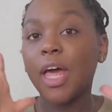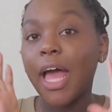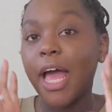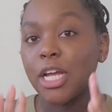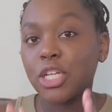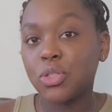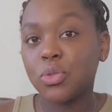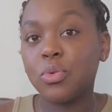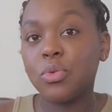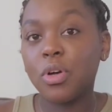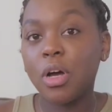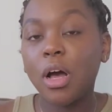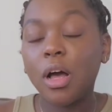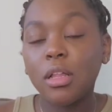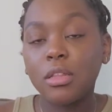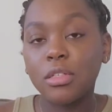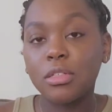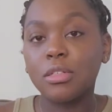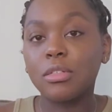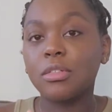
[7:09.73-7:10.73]
actual
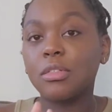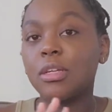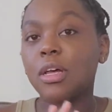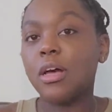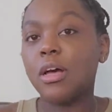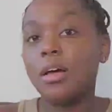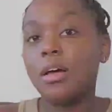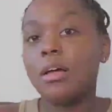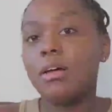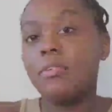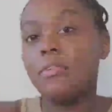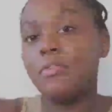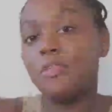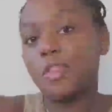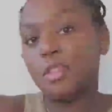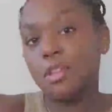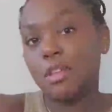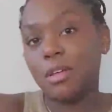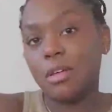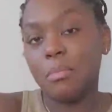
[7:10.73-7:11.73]
colors of
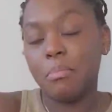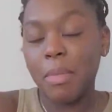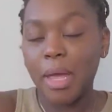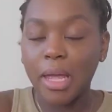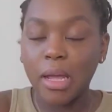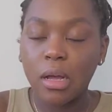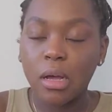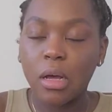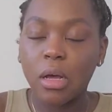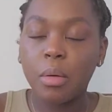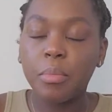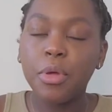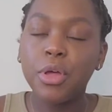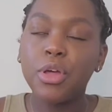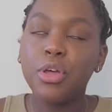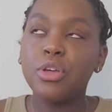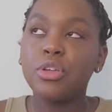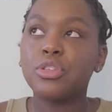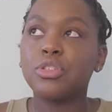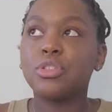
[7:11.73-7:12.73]
the makeup.
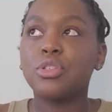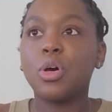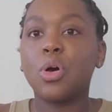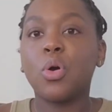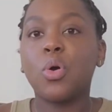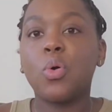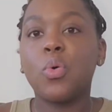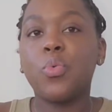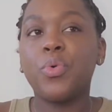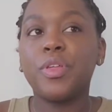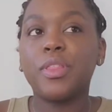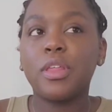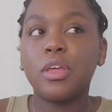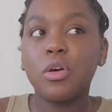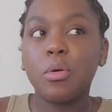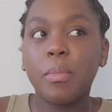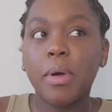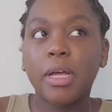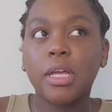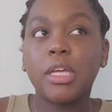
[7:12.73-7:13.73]
So with Il
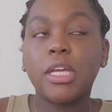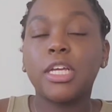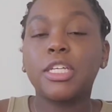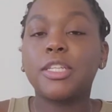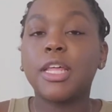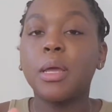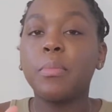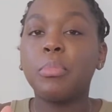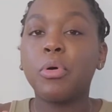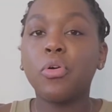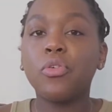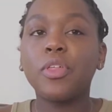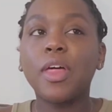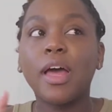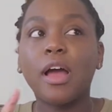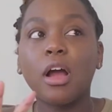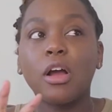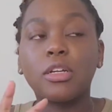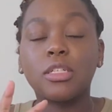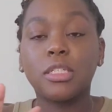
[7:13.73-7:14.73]
Makiage, they both
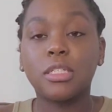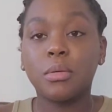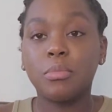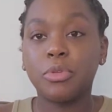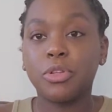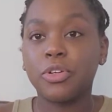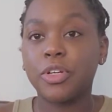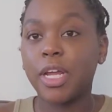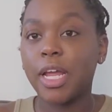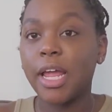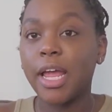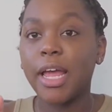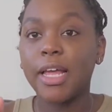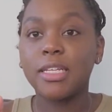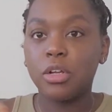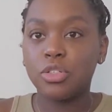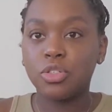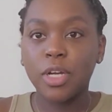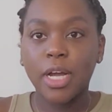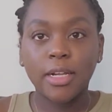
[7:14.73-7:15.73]
are similar. They had
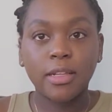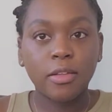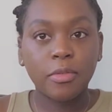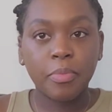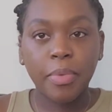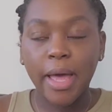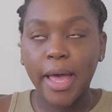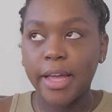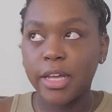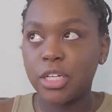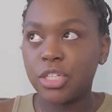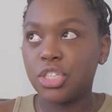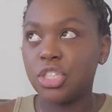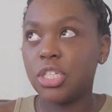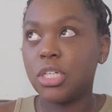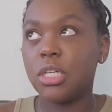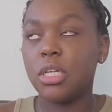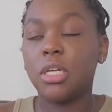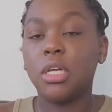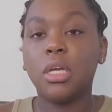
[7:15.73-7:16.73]
attractive
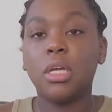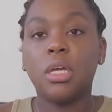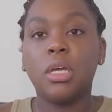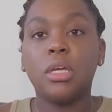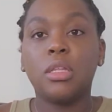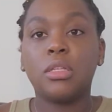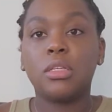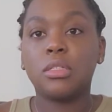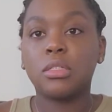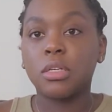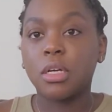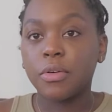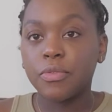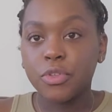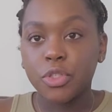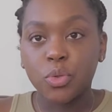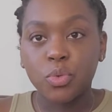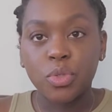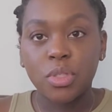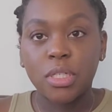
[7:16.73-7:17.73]
packaging. The
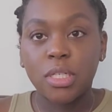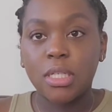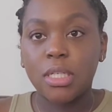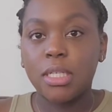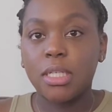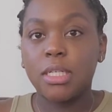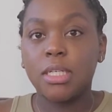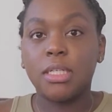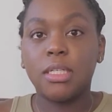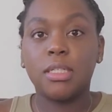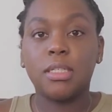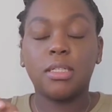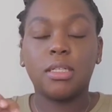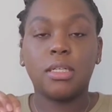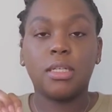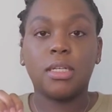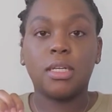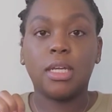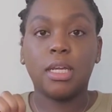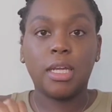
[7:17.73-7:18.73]
service was good.
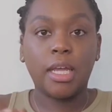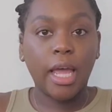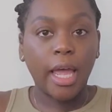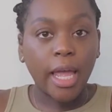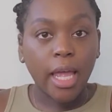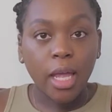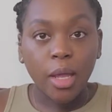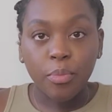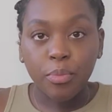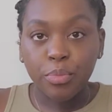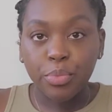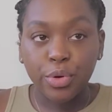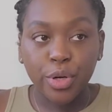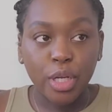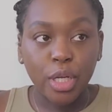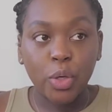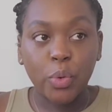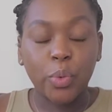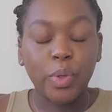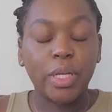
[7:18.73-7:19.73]
It came
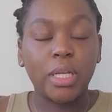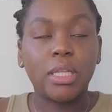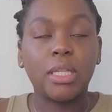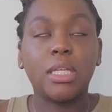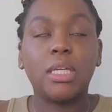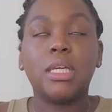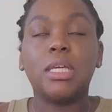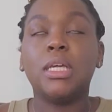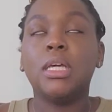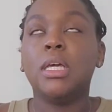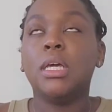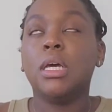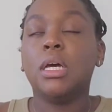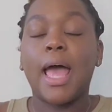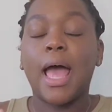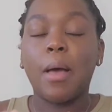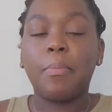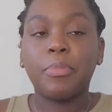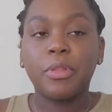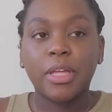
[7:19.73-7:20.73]
pretty quickly. The
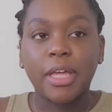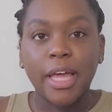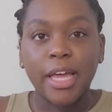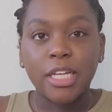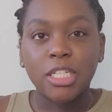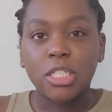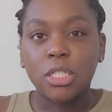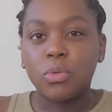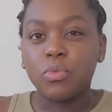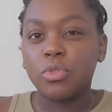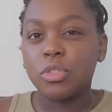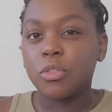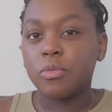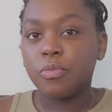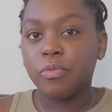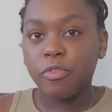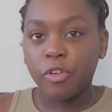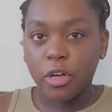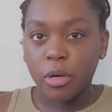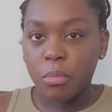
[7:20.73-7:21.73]
application was,
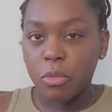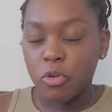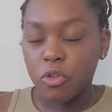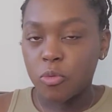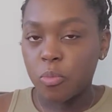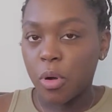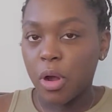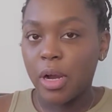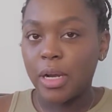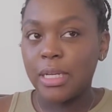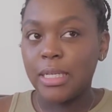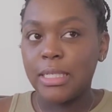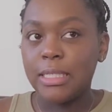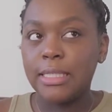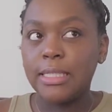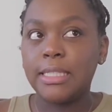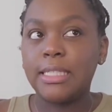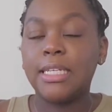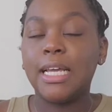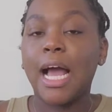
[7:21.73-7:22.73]
for the most part,
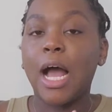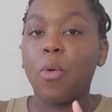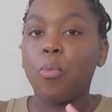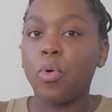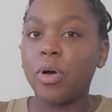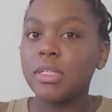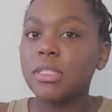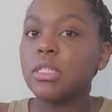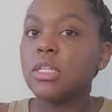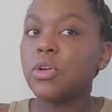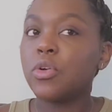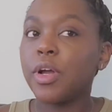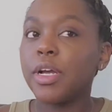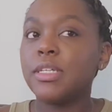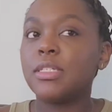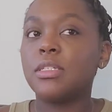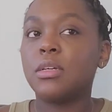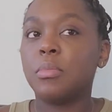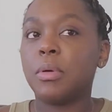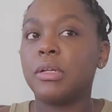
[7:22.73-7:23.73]
easy. I wasn't
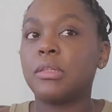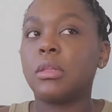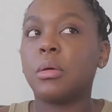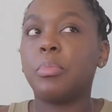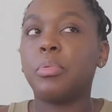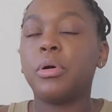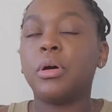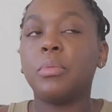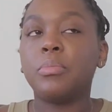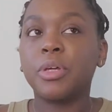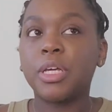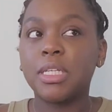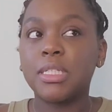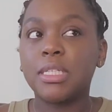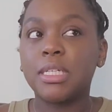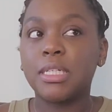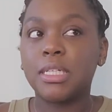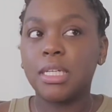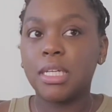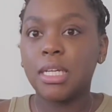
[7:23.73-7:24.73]
crazy about the pump because
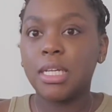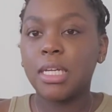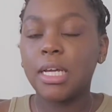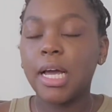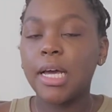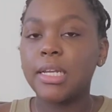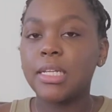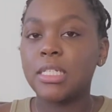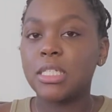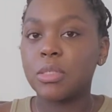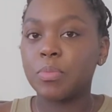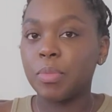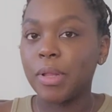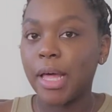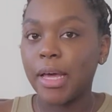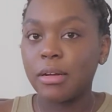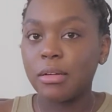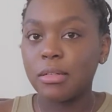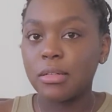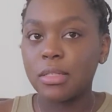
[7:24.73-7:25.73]
it did kind of
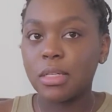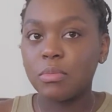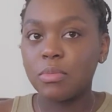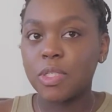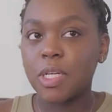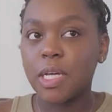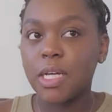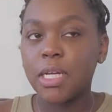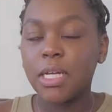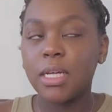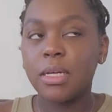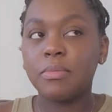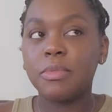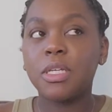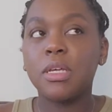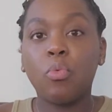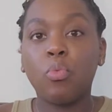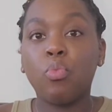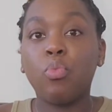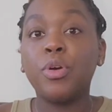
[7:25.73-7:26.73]
splatter sometimes.
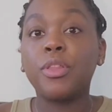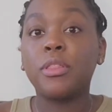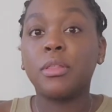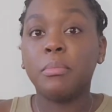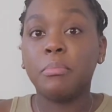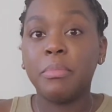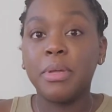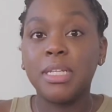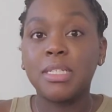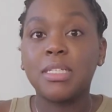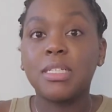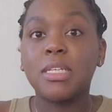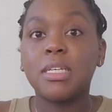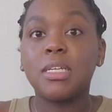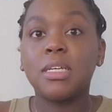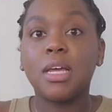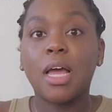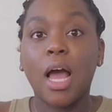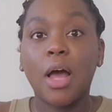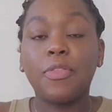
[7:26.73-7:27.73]
With the
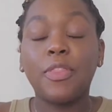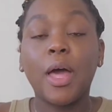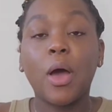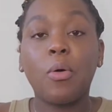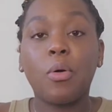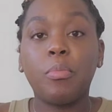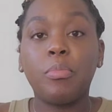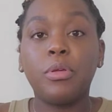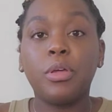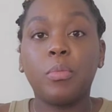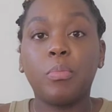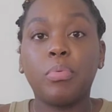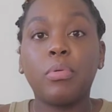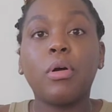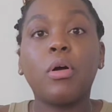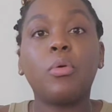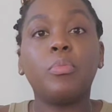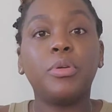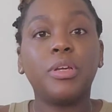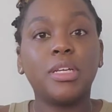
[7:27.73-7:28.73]
Mented, that would be a
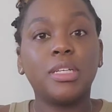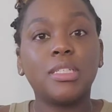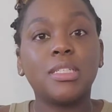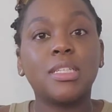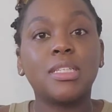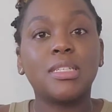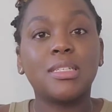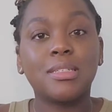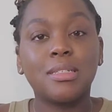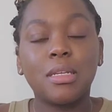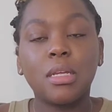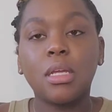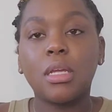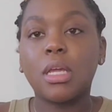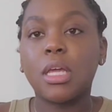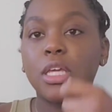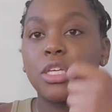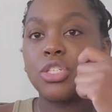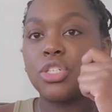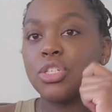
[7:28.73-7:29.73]
pro, because the stick
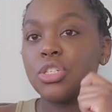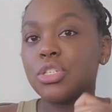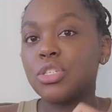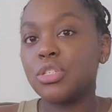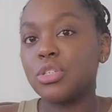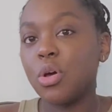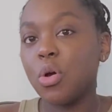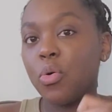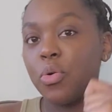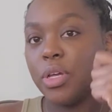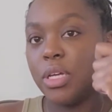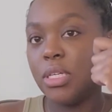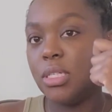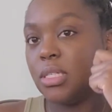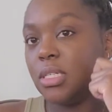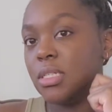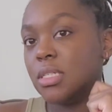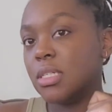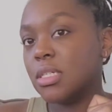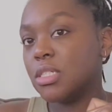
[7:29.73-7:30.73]
is just so
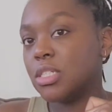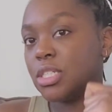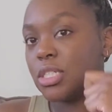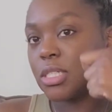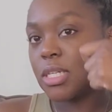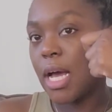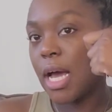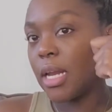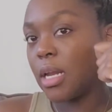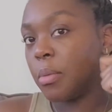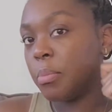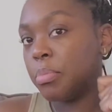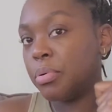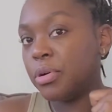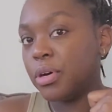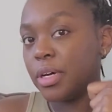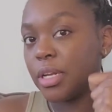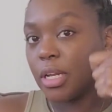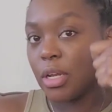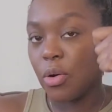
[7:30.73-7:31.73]
easy to just kind of
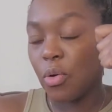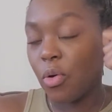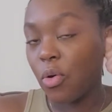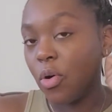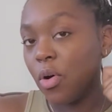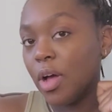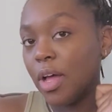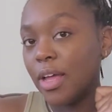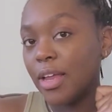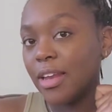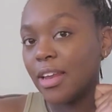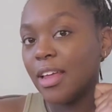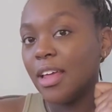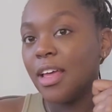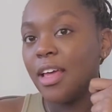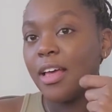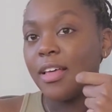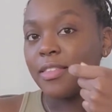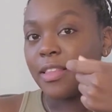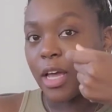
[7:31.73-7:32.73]
put it on,
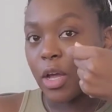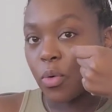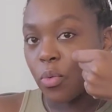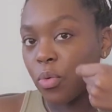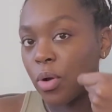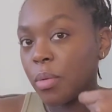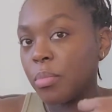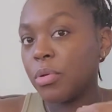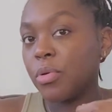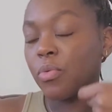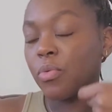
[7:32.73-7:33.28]
like rub it